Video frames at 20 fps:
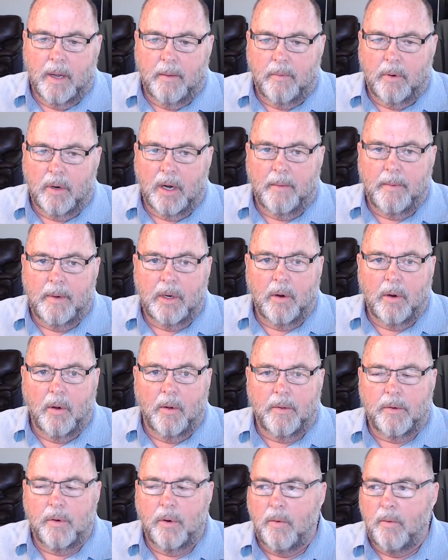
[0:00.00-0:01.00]
going to be
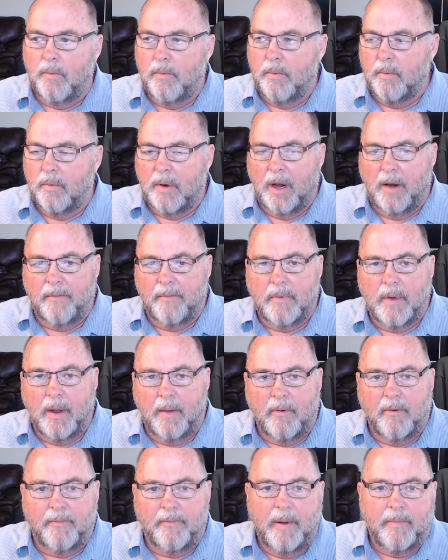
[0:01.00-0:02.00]
going through, we've got a
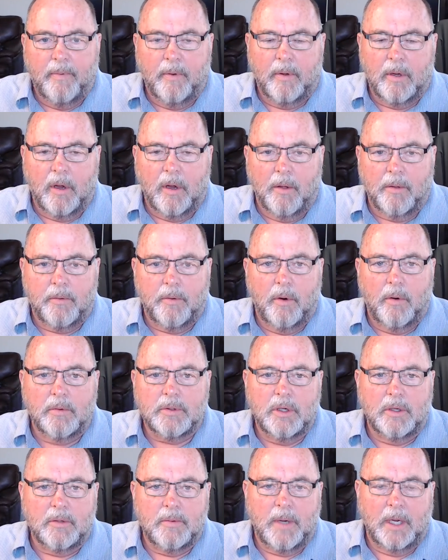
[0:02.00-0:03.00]
number of people to go through
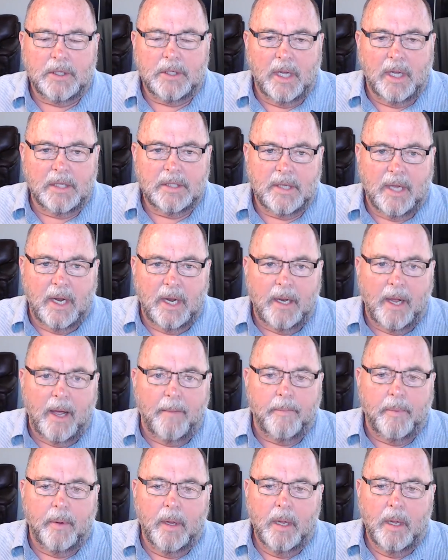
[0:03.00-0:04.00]
as soon as we get you guys signed
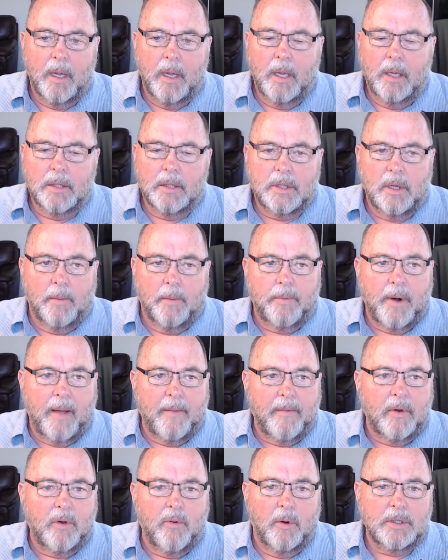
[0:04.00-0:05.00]
up. So
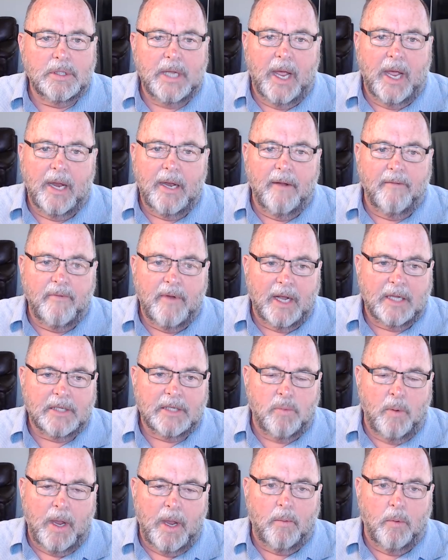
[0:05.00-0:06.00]
probably towards the end of
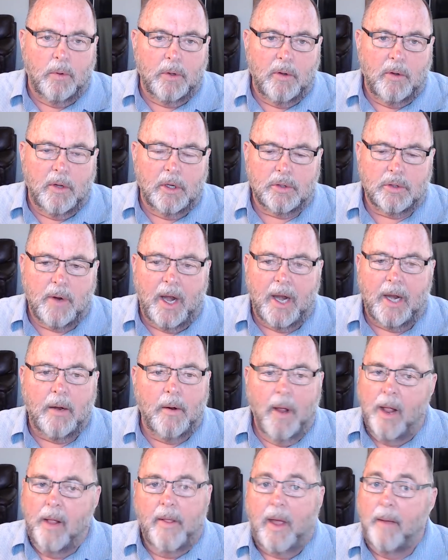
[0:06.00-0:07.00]
next week, we'll do the
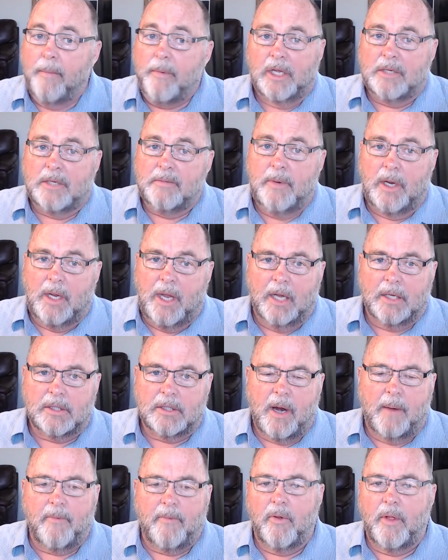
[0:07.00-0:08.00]
training. That doesn't mean you can't
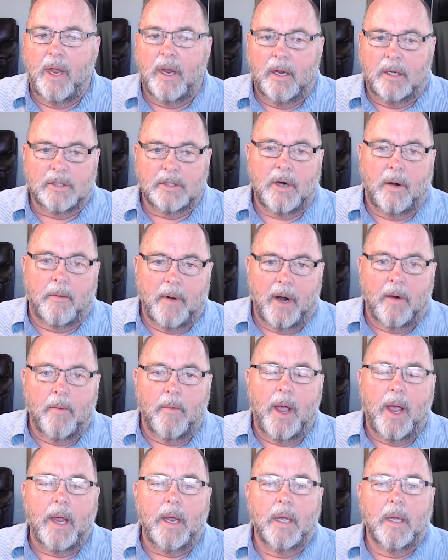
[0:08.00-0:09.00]
start before that. You can start right
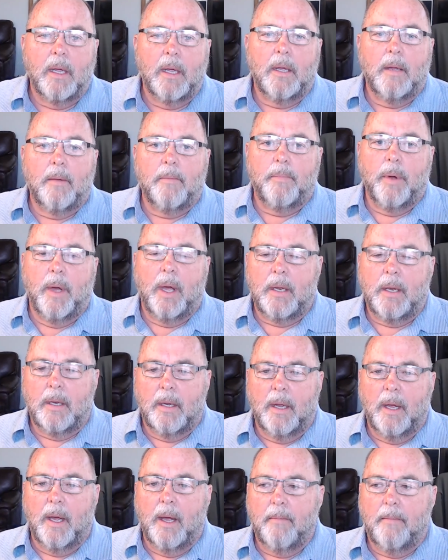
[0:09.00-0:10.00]
away. But
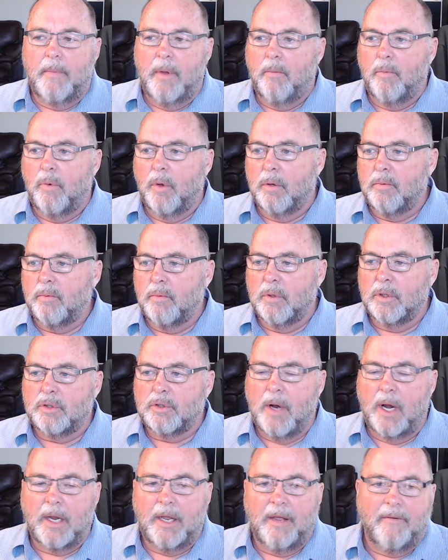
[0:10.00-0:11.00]
we'll
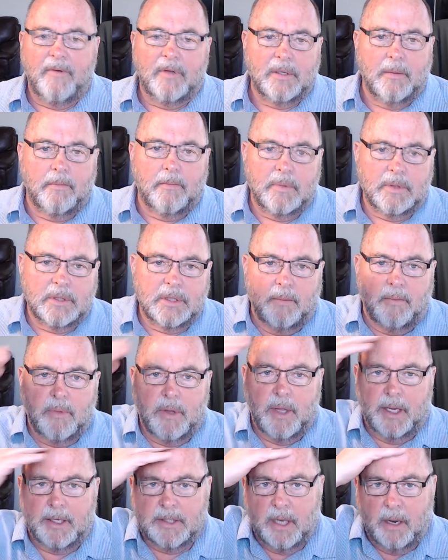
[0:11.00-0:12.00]
try to give you some
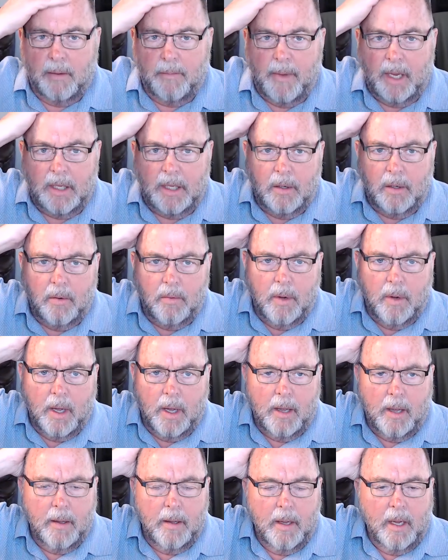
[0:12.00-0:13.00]
things that'll make
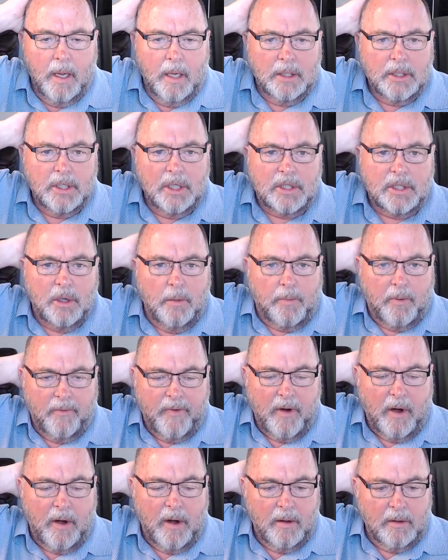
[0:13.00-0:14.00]
you just
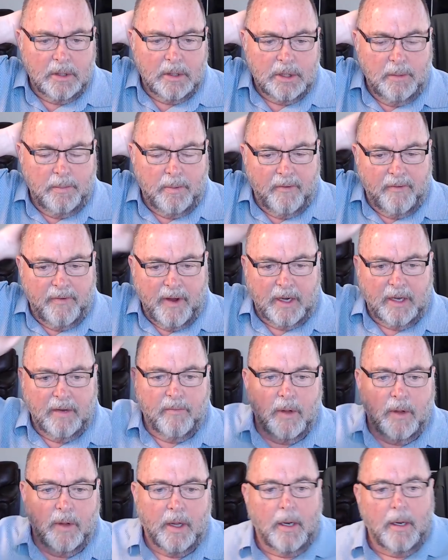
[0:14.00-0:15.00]
super effective
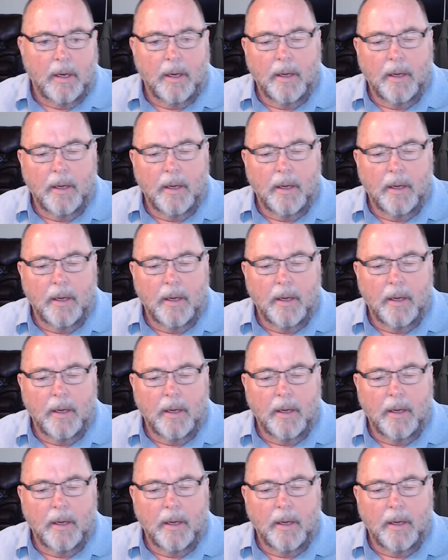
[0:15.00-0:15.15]
with it.